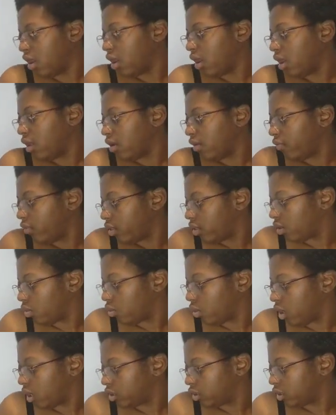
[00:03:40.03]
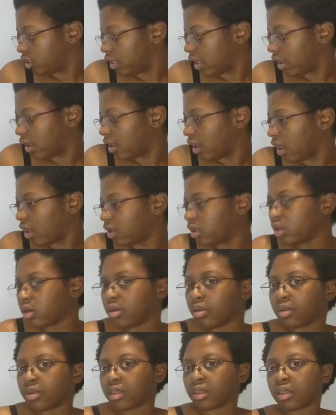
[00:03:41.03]
And if it's a wash day, I
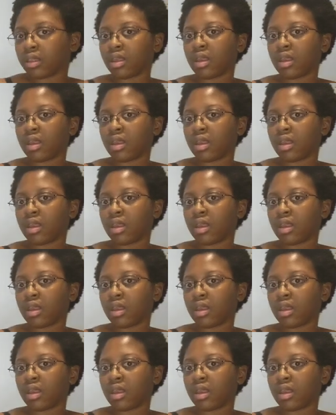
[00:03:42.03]
use